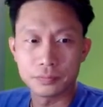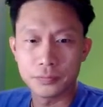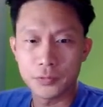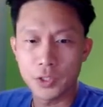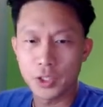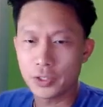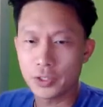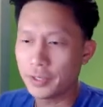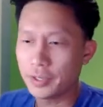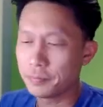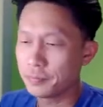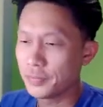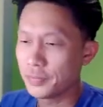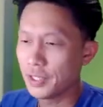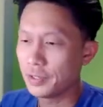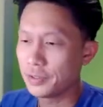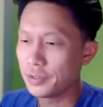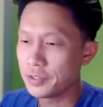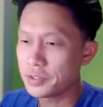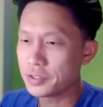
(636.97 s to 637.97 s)
Okay,
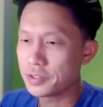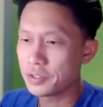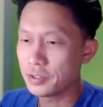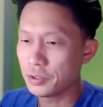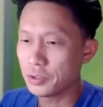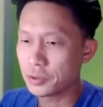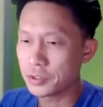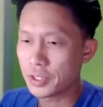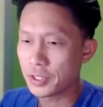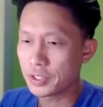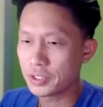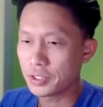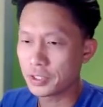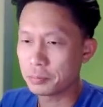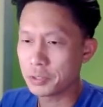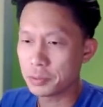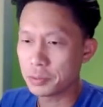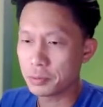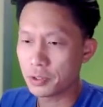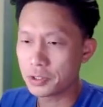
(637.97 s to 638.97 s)
now this looks like an
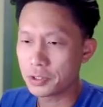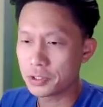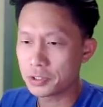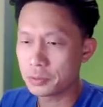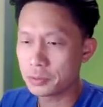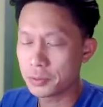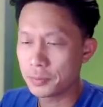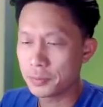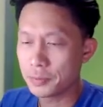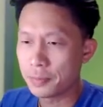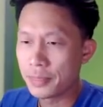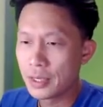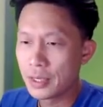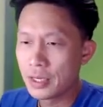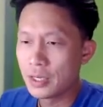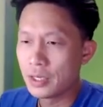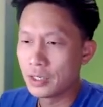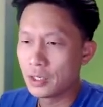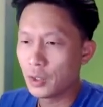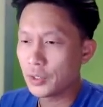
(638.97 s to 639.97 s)
empty project to me.
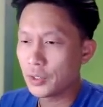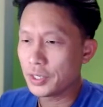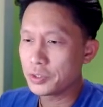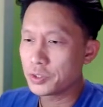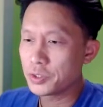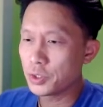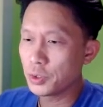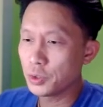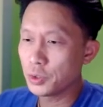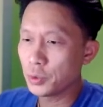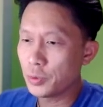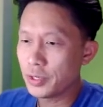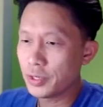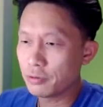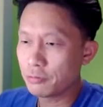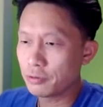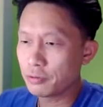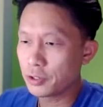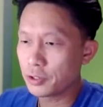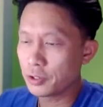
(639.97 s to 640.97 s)
Okay, so the way a
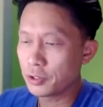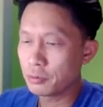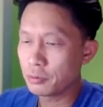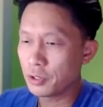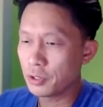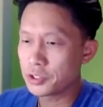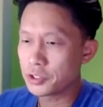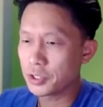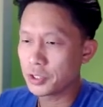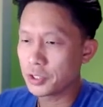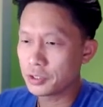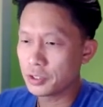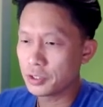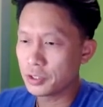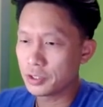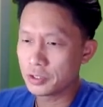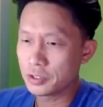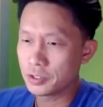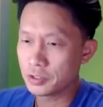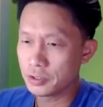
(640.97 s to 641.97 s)
Flutter project,
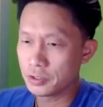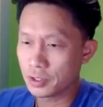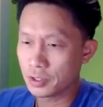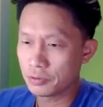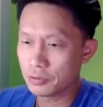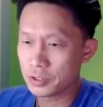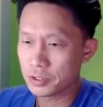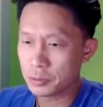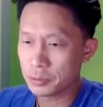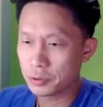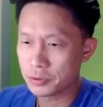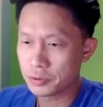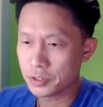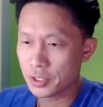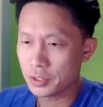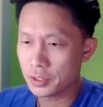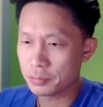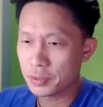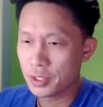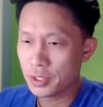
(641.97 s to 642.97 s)
this is kind of a typical
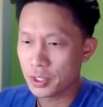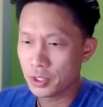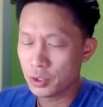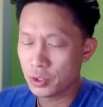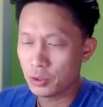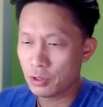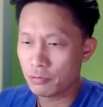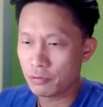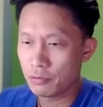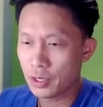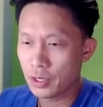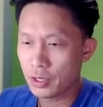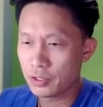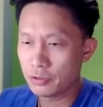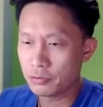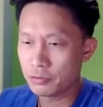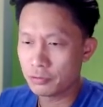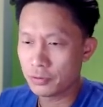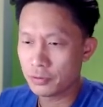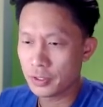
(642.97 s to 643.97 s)
setup. You have a lot
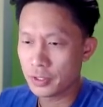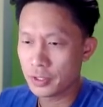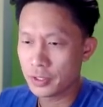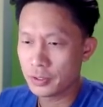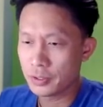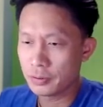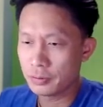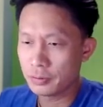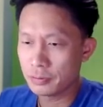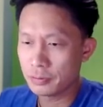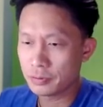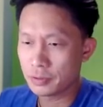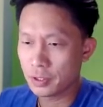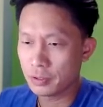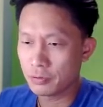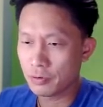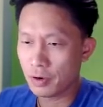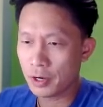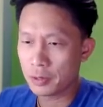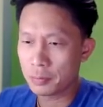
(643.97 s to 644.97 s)
of kind
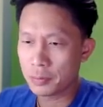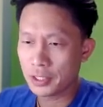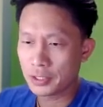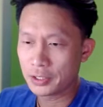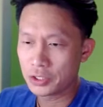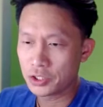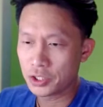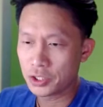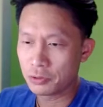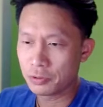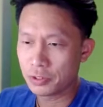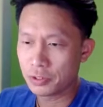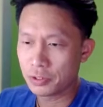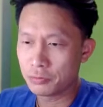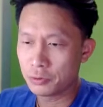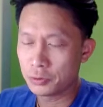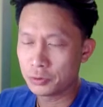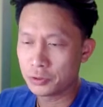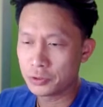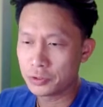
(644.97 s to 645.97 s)
of automatically generated
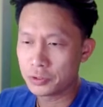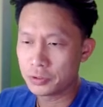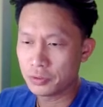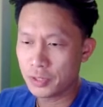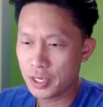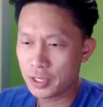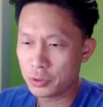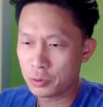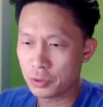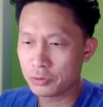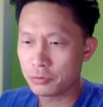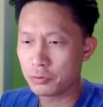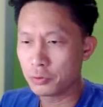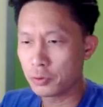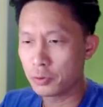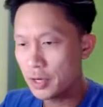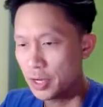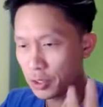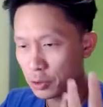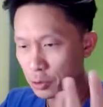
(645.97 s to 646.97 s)
folders. Android
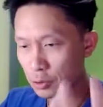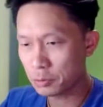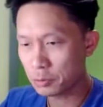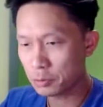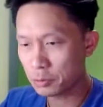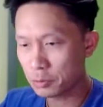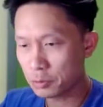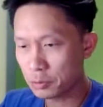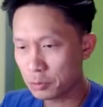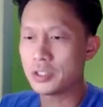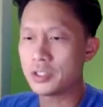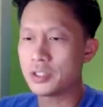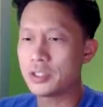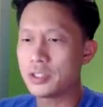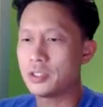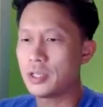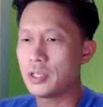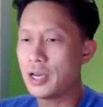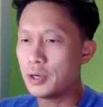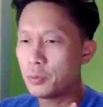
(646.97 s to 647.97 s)
for Android
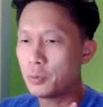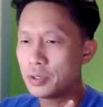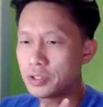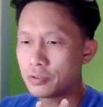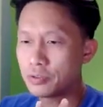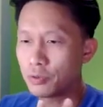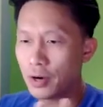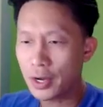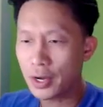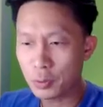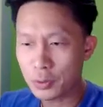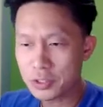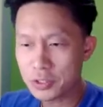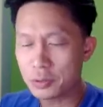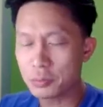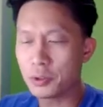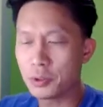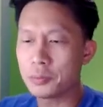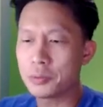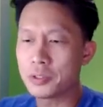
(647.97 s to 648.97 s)
deployments, iOS for iOS
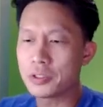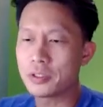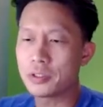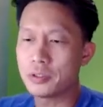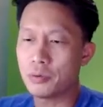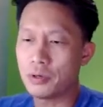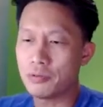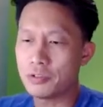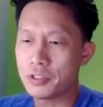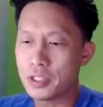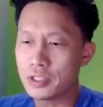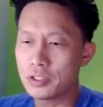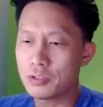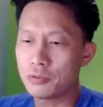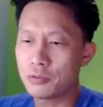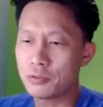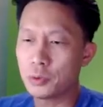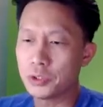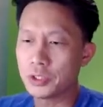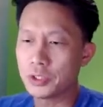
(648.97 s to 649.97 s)
deployments. We have a test
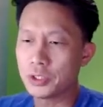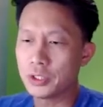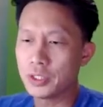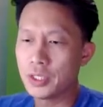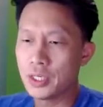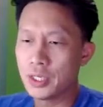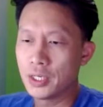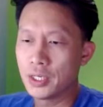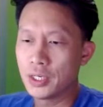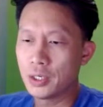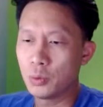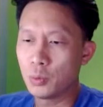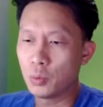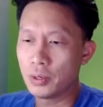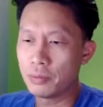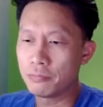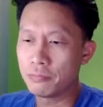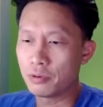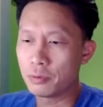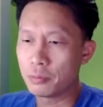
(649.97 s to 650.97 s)
folder,
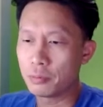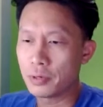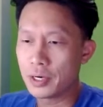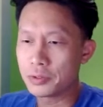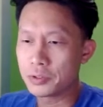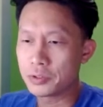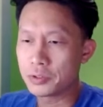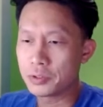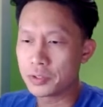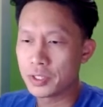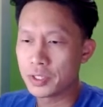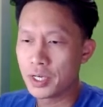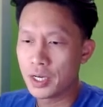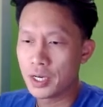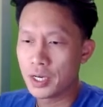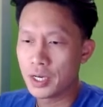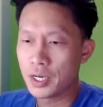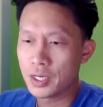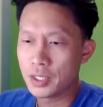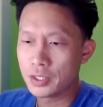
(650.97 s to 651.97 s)
web for browsers.
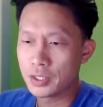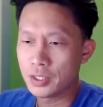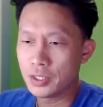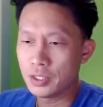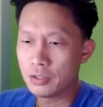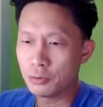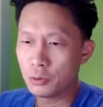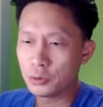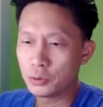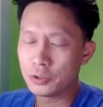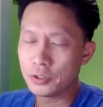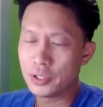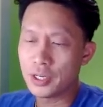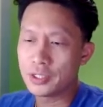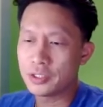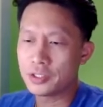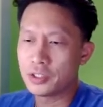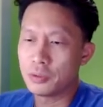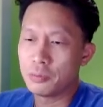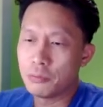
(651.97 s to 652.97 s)
The folder
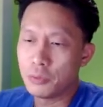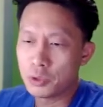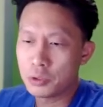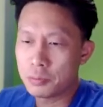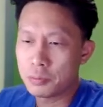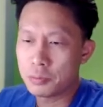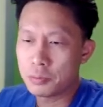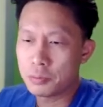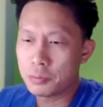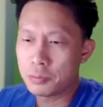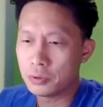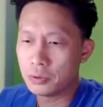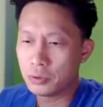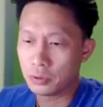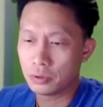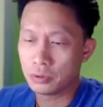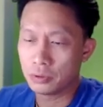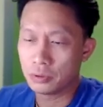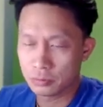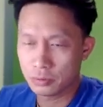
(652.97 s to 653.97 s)
that most people,
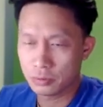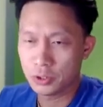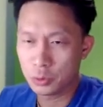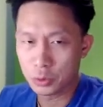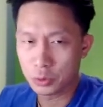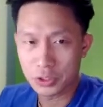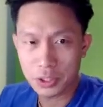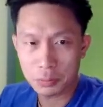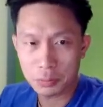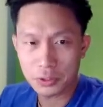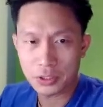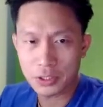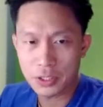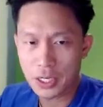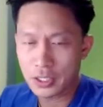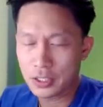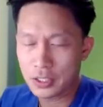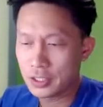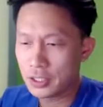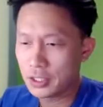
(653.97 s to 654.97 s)
or you will typically
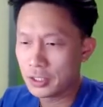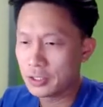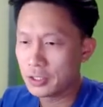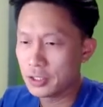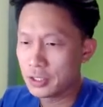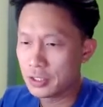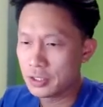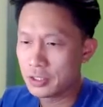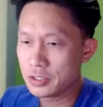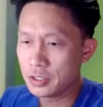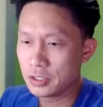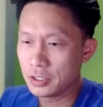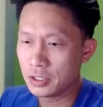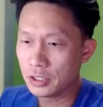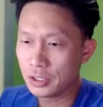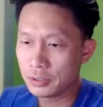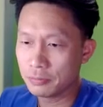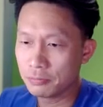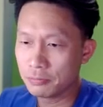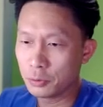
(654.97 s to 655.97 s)
edit in, is in the
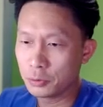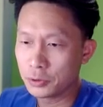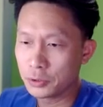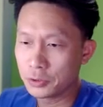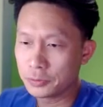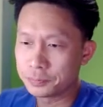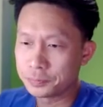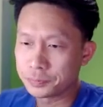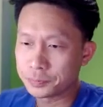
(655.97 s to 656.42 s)
lib folder.